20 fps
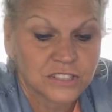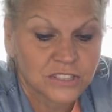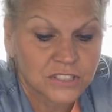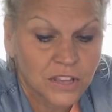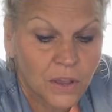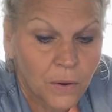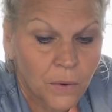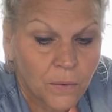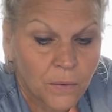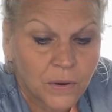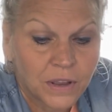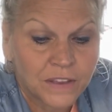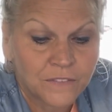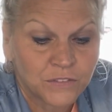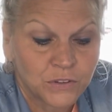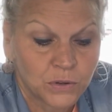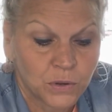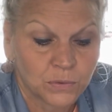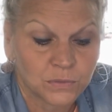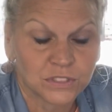so if
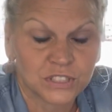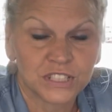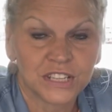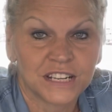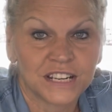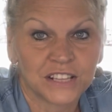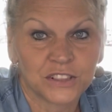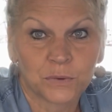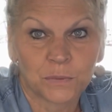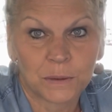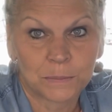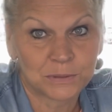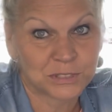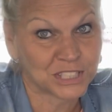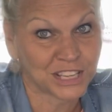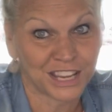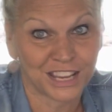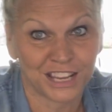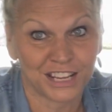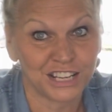you don't see it on the
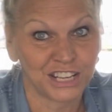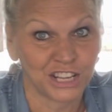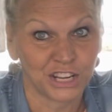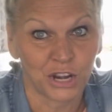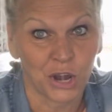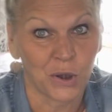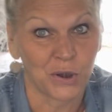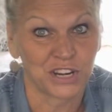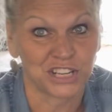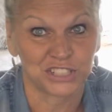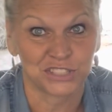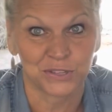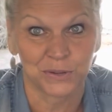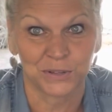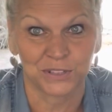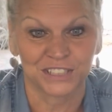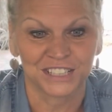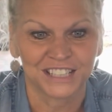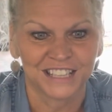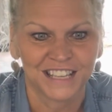website, it already
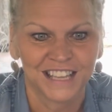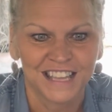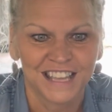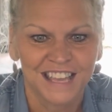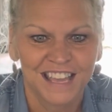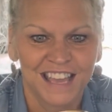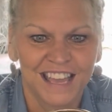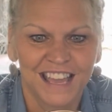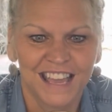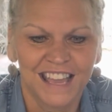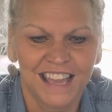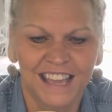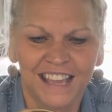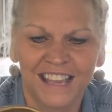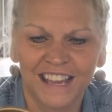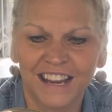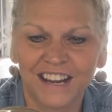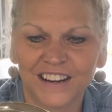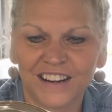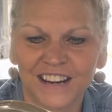sold.
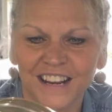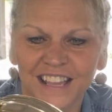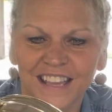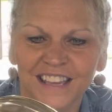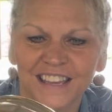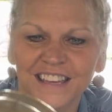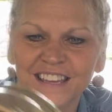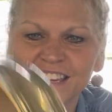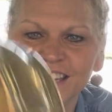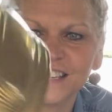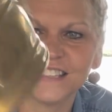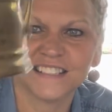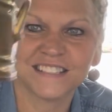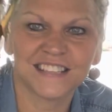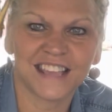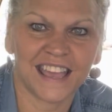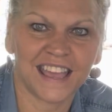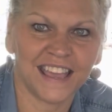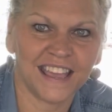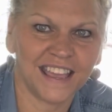Here is
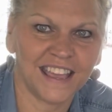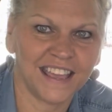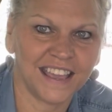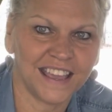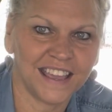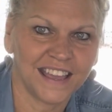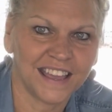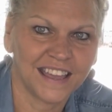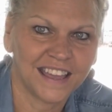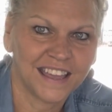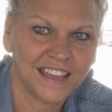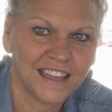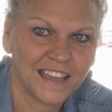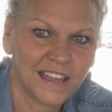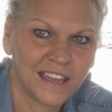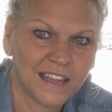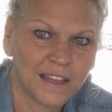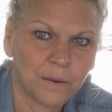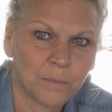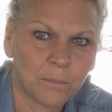a
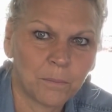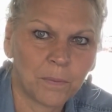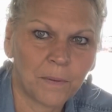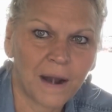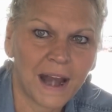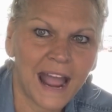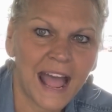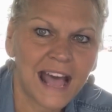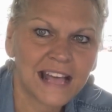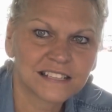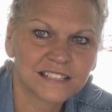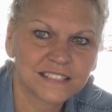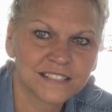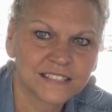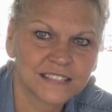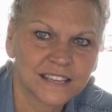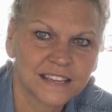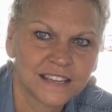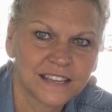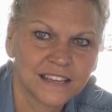
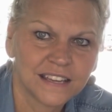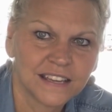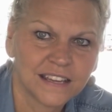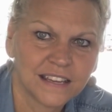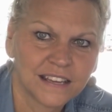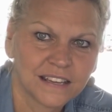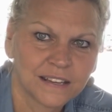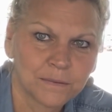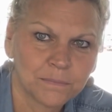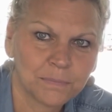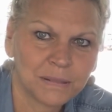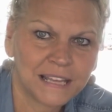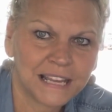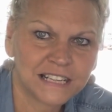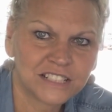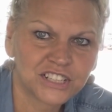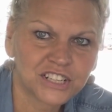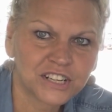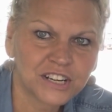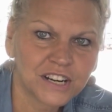brass
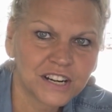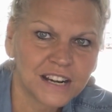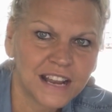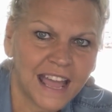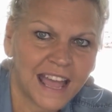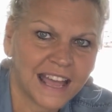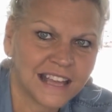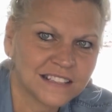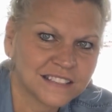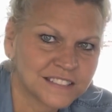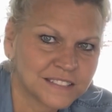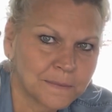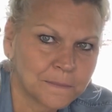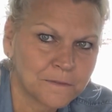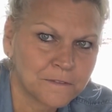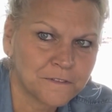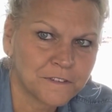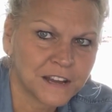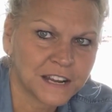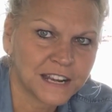planter, has some
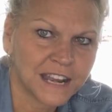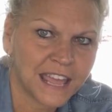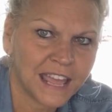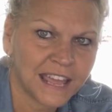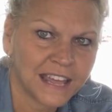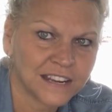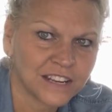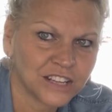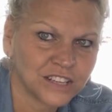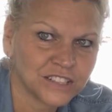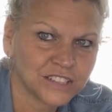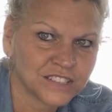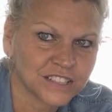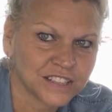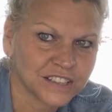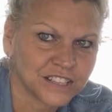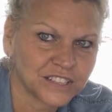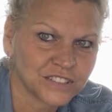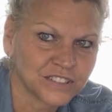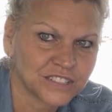fun handles, a
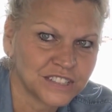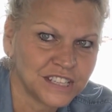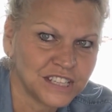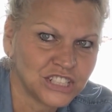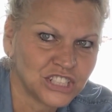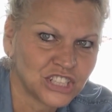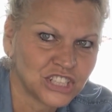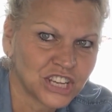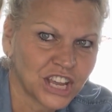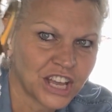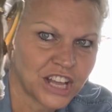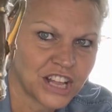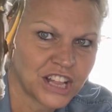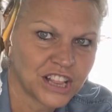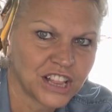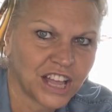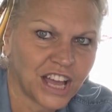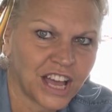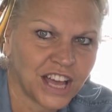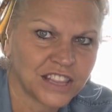little
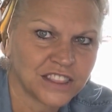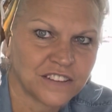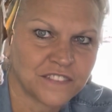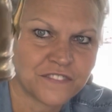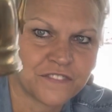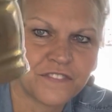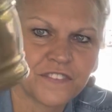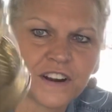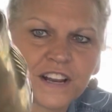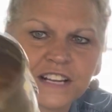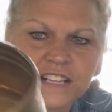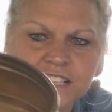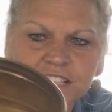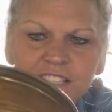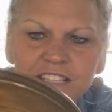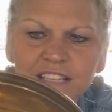seashell on the front.